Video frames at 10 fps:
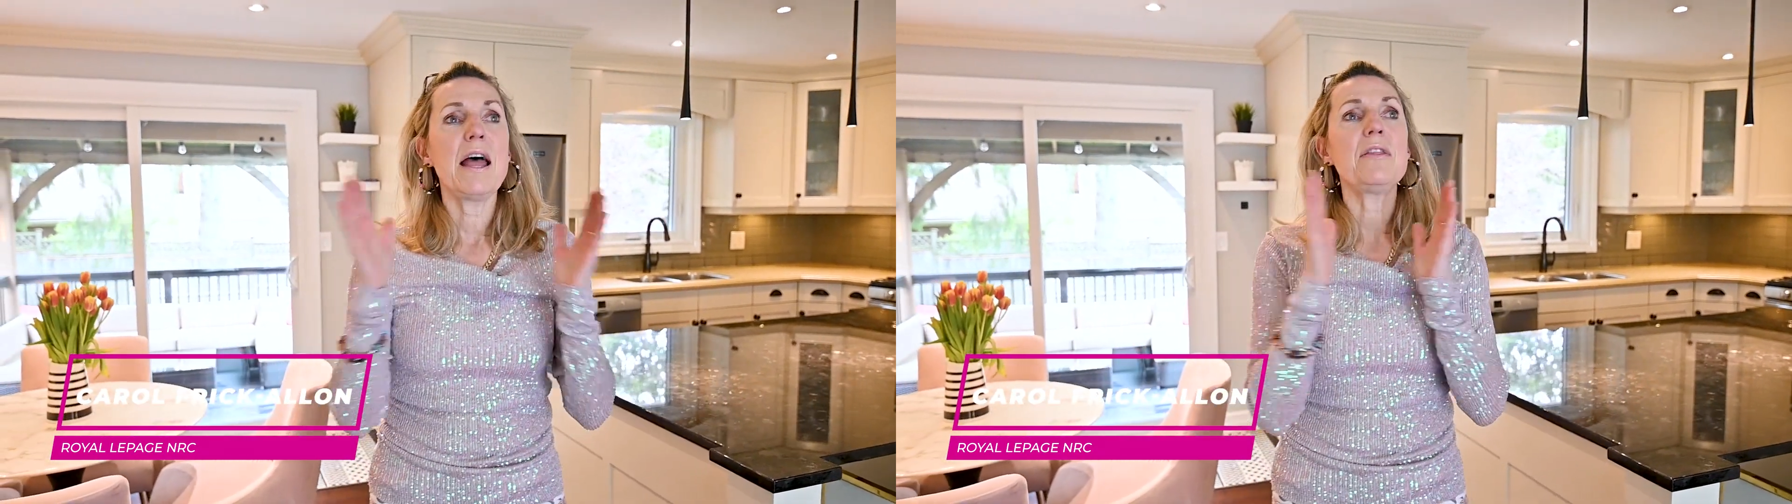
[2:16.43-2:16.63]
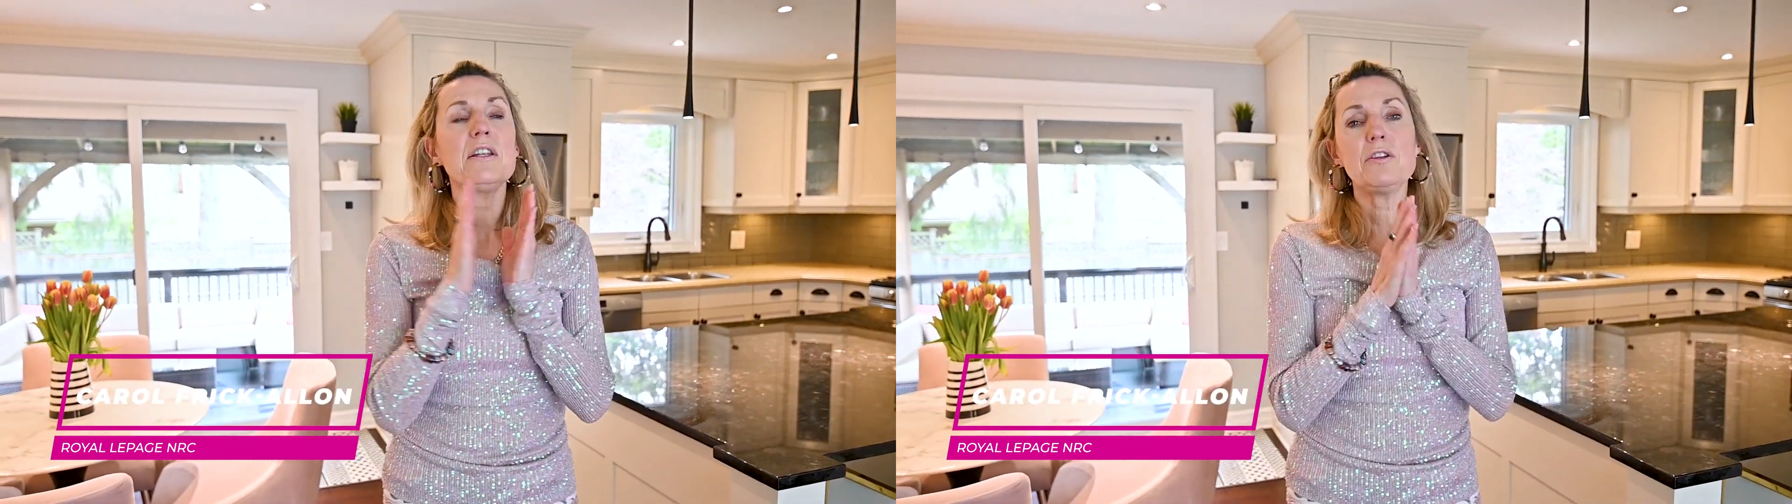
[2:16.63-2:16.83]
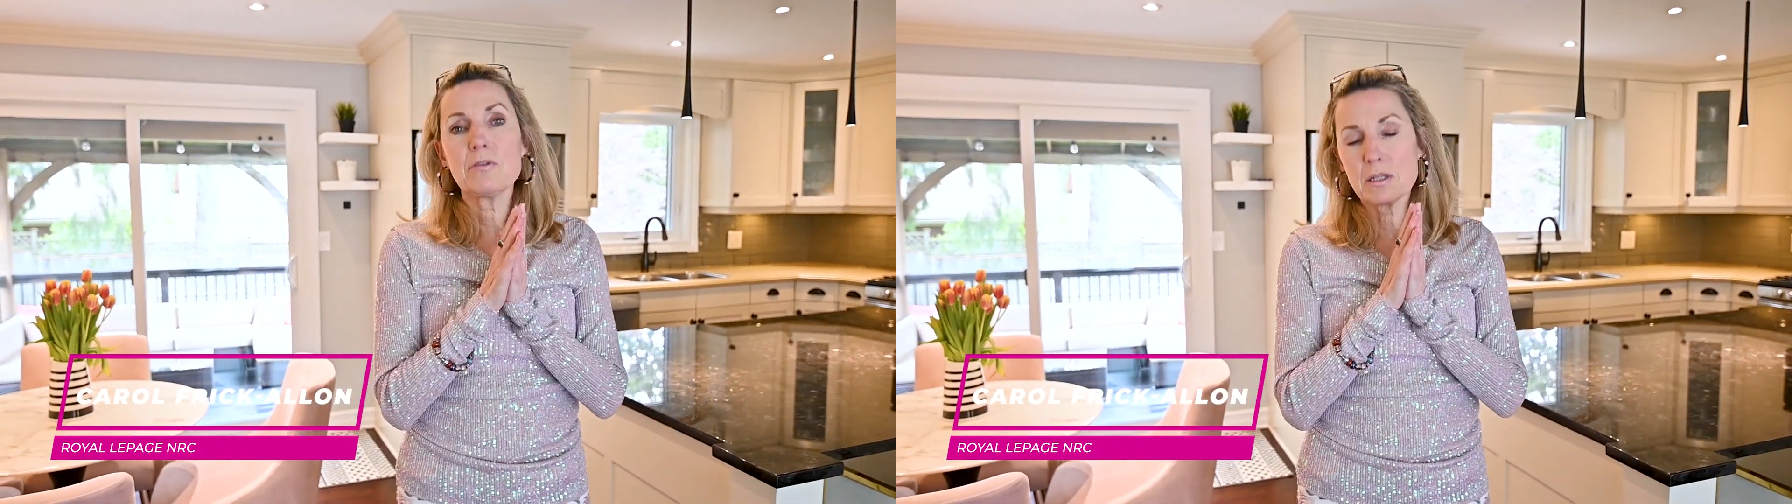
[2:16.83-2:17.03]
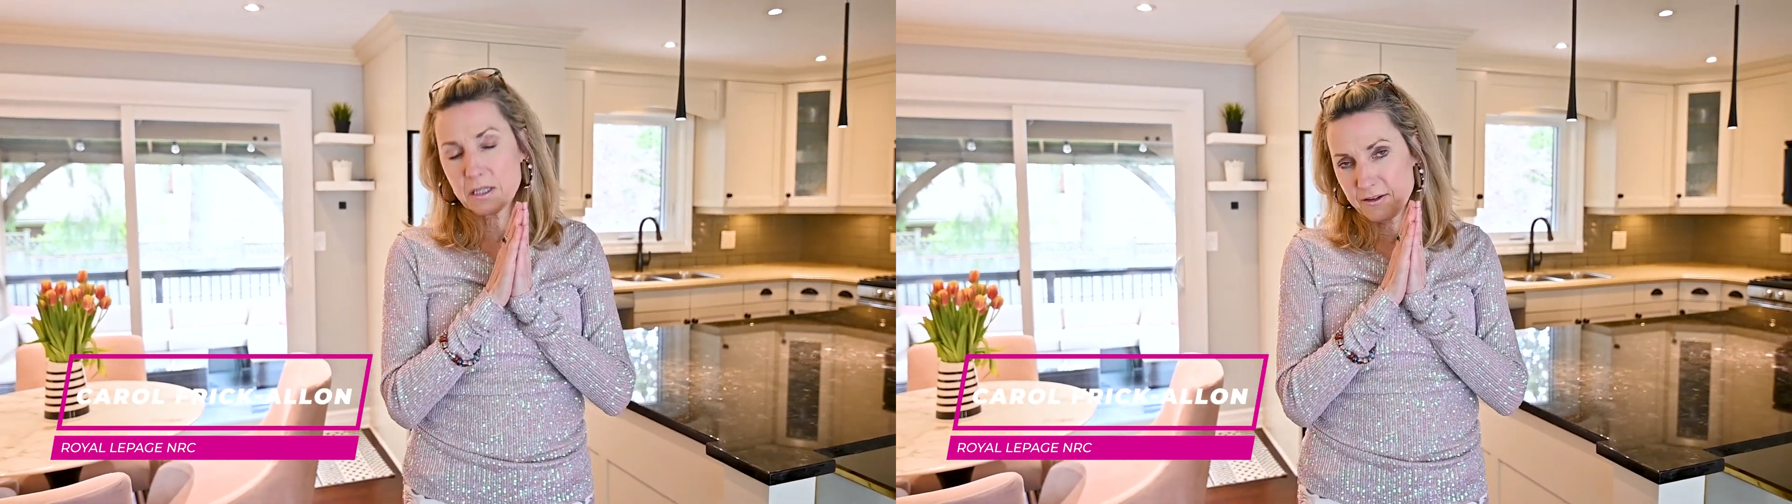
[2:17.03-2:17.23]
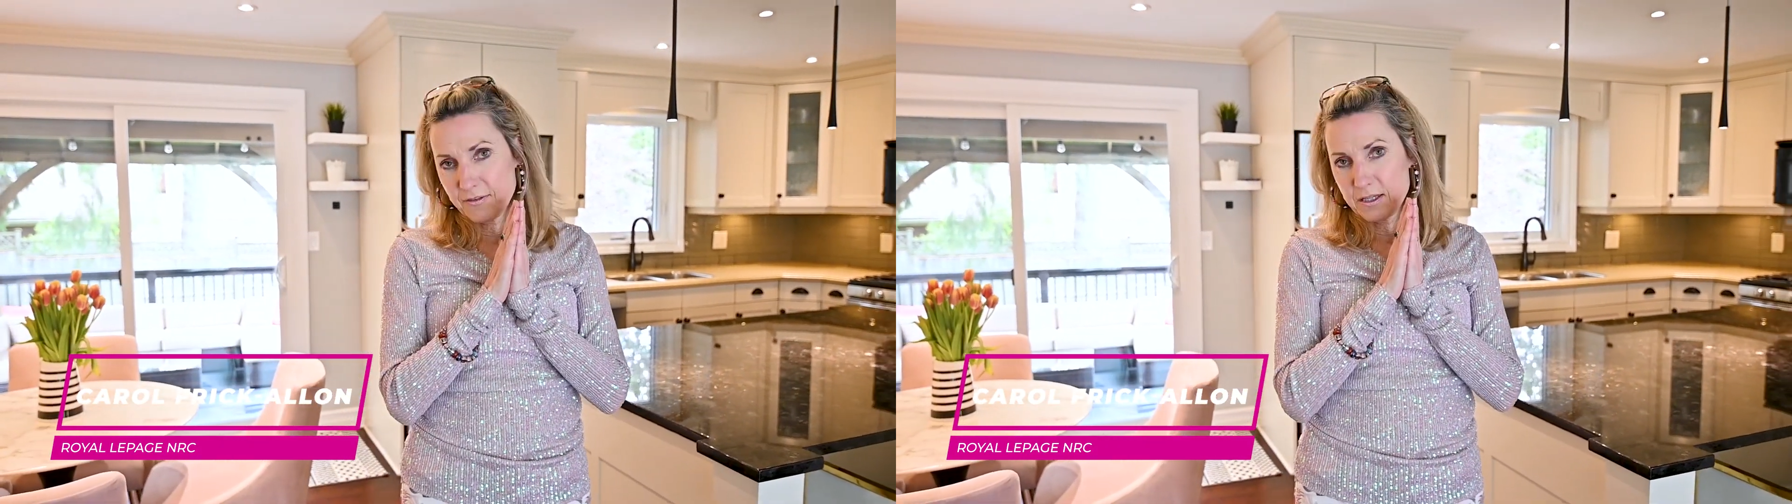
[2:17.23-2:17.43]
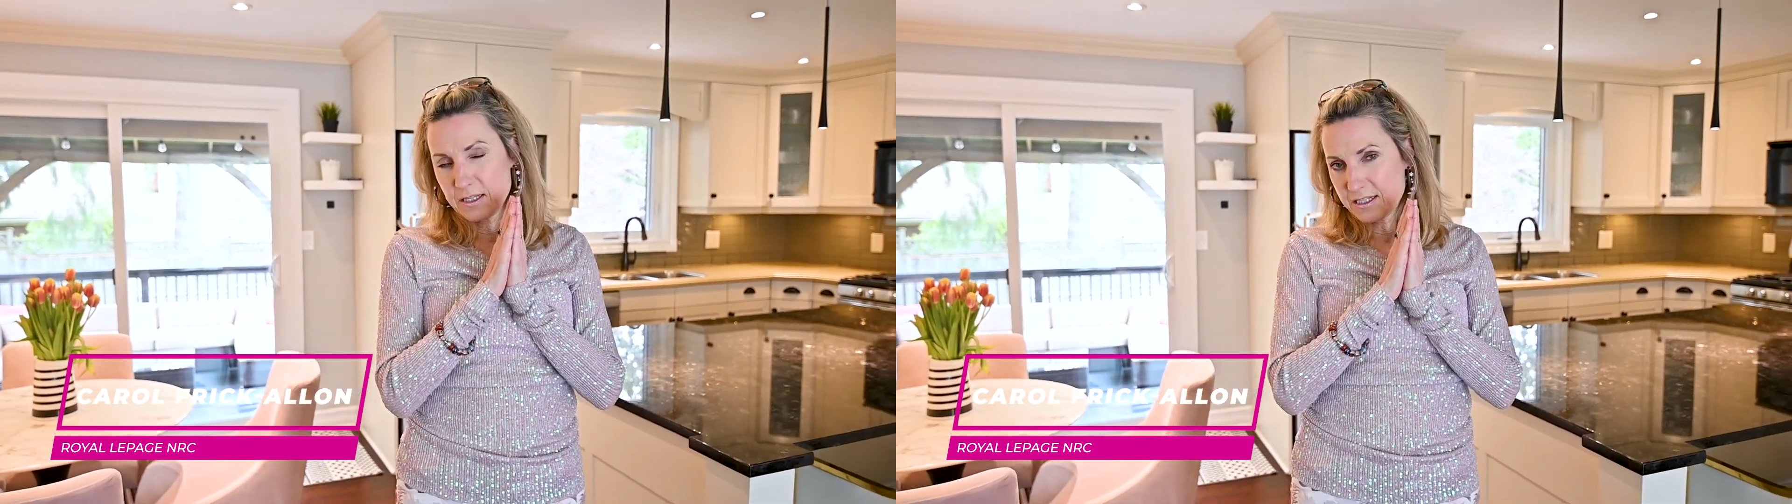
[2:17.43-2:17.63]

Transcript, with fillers: And then you can live in